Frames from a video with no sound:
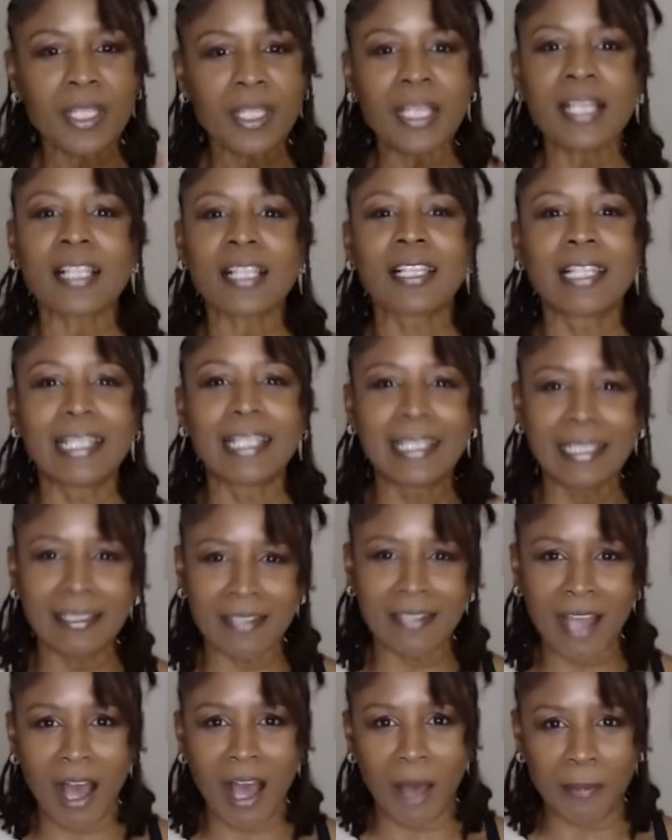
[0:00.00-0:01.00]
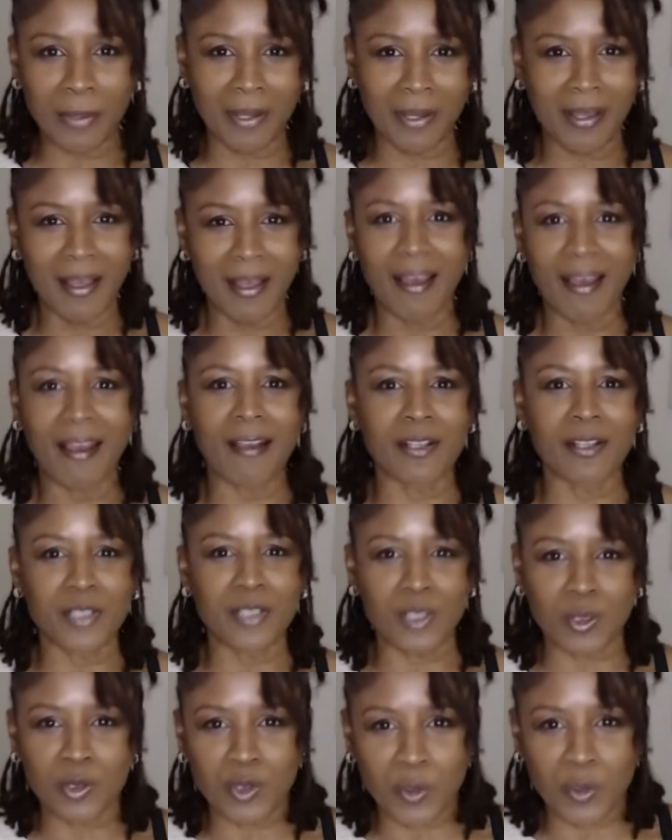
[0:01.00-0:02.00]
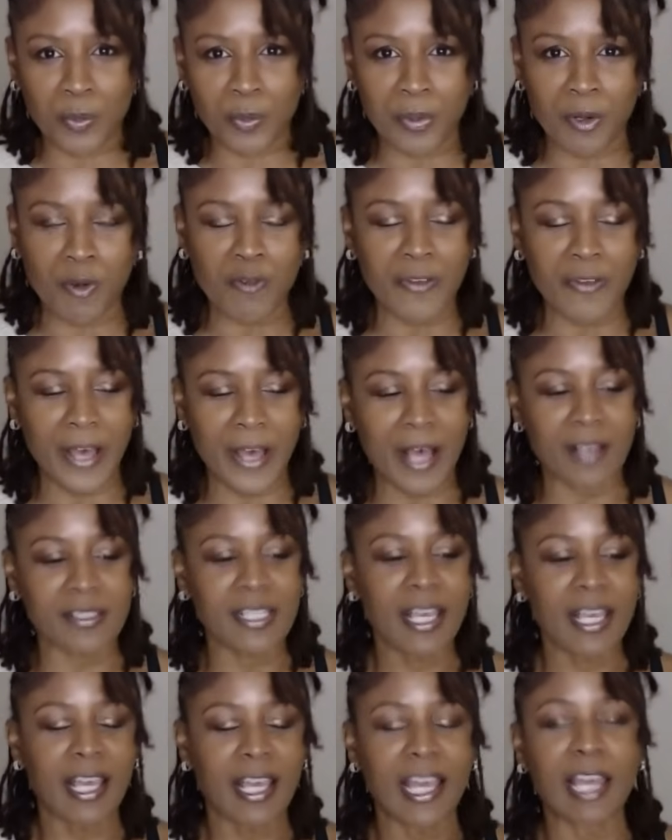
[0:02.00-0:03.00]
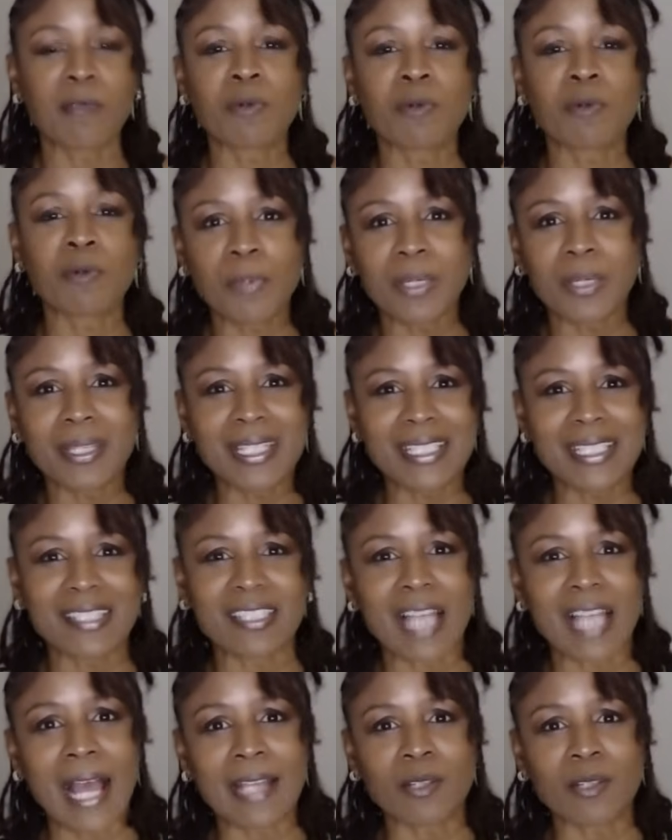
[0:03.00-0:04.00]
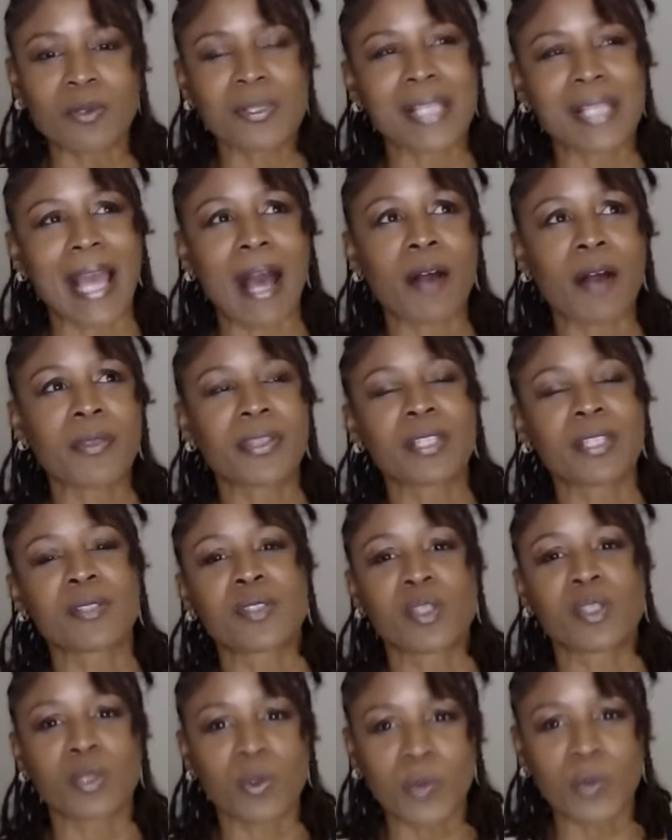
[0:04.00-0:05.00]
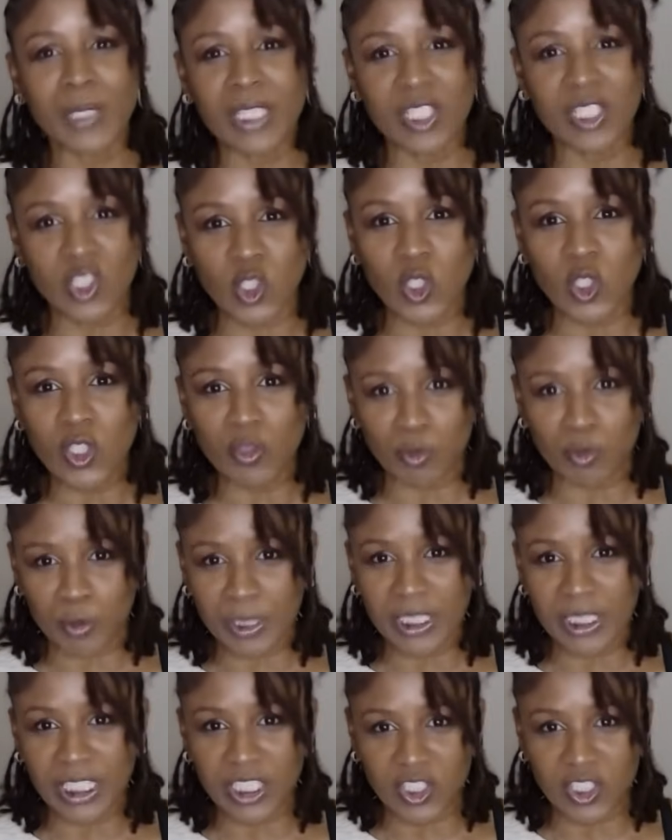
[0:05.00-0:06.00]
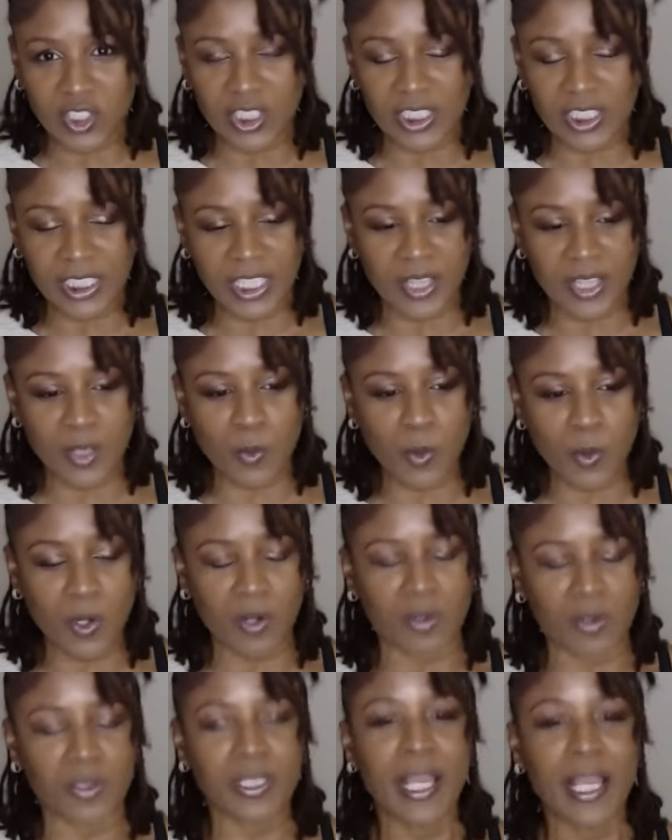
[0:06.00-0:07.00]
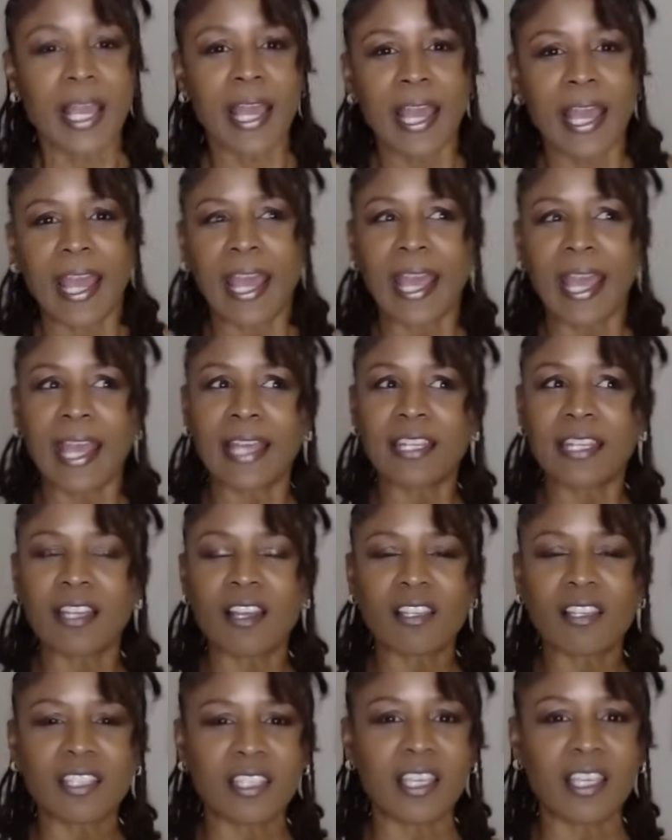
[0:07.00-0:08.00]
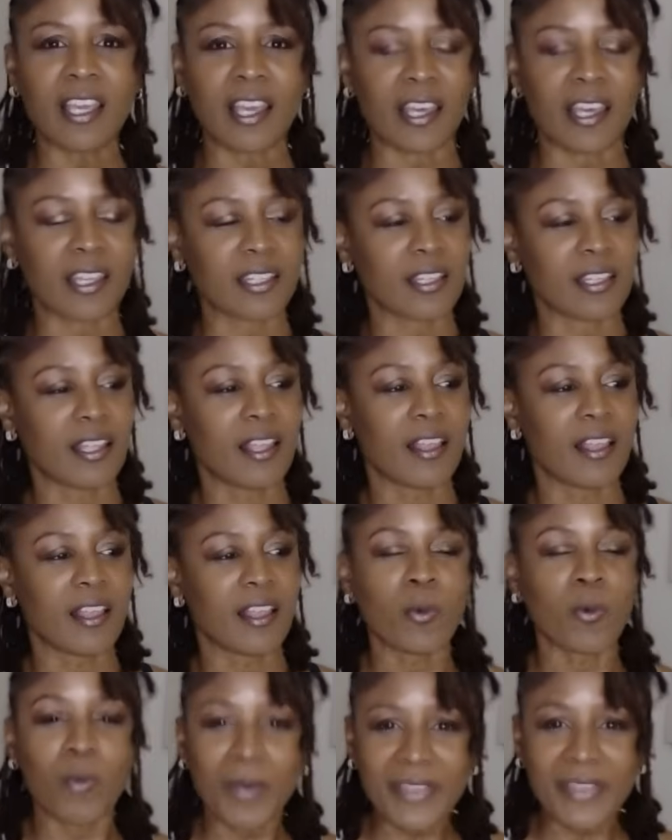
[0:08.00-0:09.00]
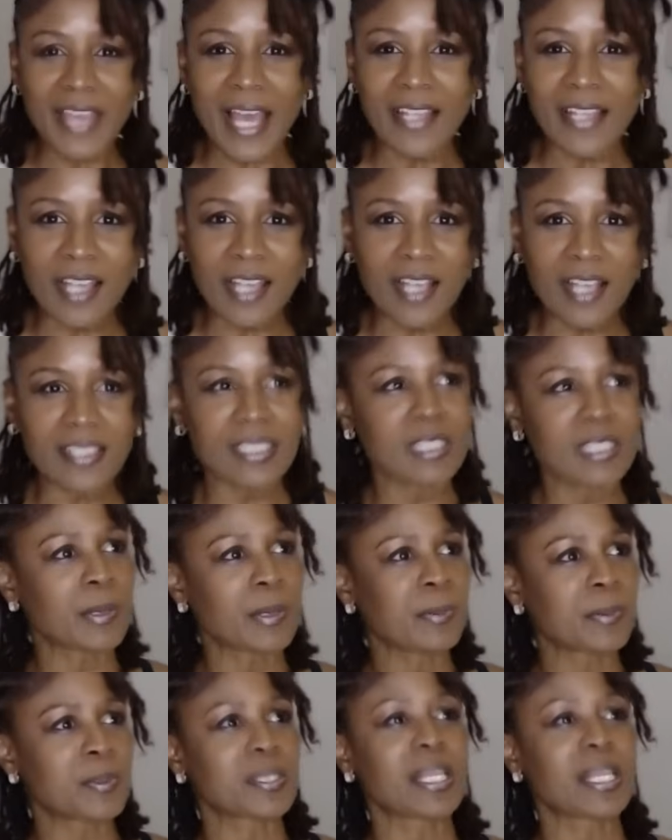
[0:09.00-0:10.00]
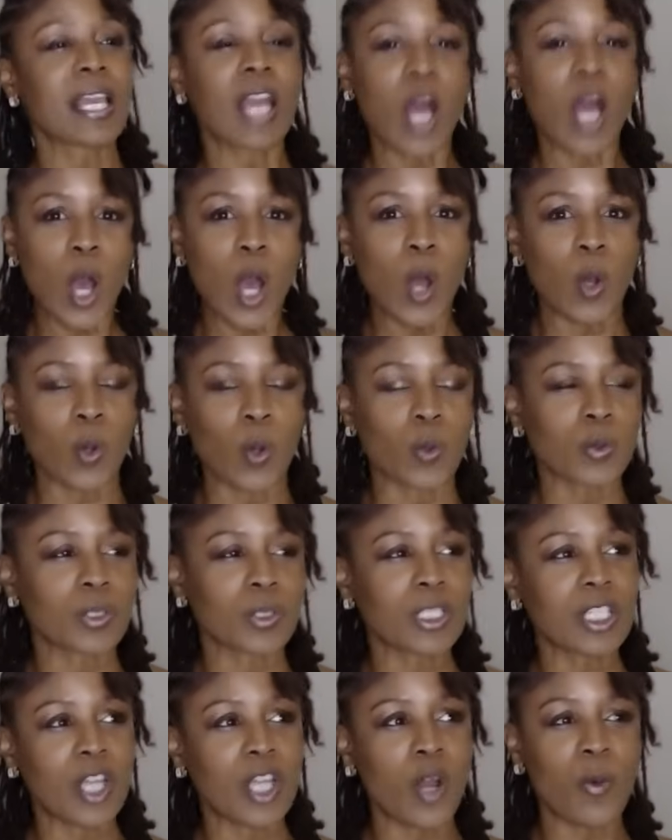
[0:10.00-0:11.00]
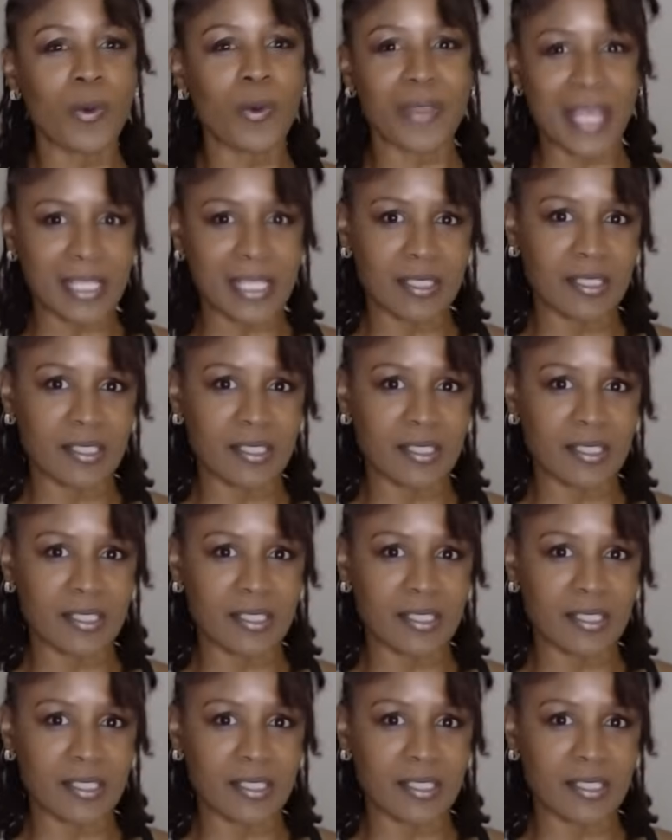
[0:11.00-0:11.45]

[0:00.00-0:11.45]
cleaned up our social profiles, and we put these titles out there so that we can look really good in the world. And again, what that does is people say, oh, you know, well, that's a